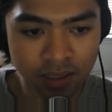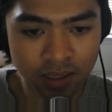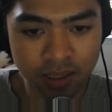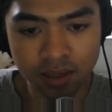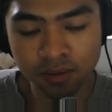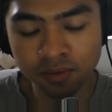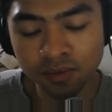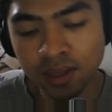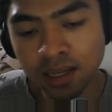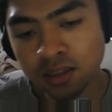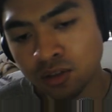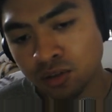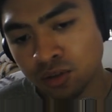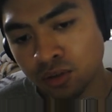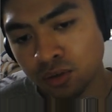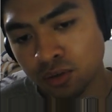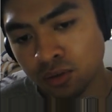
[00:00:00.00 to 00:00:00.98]
And then if that's
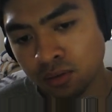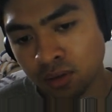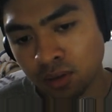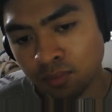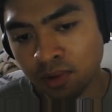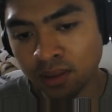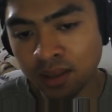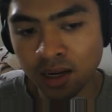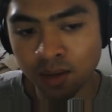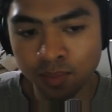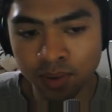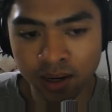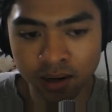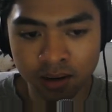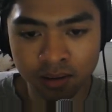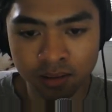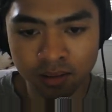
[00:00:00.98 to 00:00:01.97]
true, then make that a
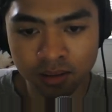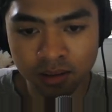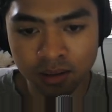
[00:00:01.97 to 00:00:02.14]
pair.